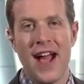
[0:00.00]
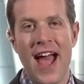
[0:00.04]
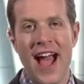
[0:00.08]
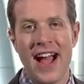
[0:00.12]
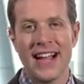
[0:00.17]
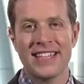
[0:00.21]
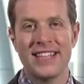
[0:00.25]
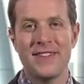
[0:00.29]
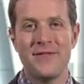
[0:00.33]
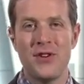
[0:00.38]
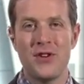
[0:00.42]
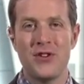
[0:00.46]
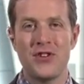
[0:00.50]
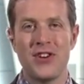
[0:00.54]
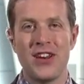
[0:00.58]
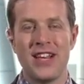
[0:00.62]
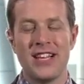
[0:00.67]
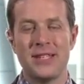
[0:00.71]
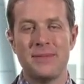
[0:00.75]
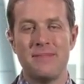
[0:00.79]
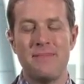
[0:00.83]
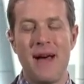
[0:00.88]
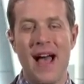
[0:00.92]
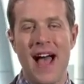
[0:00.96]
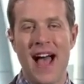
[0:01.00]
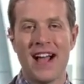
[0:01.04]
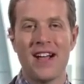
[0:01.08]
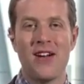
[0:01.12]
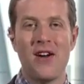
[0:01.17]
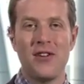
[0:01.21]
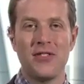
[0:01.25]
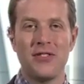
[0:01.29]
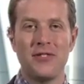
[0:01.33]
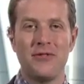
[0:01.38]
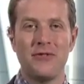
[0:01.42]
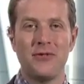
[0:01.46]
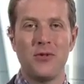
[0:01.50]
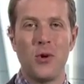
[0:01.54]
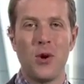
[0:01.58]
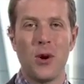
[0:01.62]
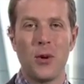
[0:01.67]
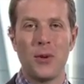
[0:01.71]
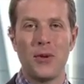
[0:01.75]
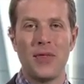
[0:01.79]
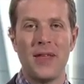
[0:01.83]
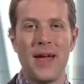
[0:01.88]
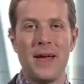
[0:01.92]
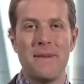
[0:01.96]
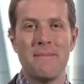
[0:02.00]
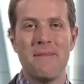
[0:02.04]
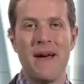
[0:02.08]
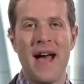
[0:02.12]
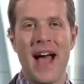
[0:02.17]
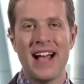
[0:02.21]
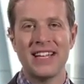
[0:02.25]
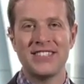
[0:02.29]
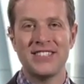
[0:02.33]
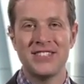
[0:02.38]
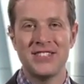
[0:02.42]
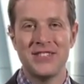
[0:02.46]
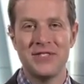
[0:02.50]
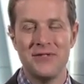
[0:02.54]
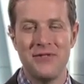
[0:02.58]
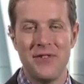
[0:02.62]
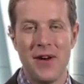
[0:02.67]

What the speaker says: Activision is back on the floor with a massive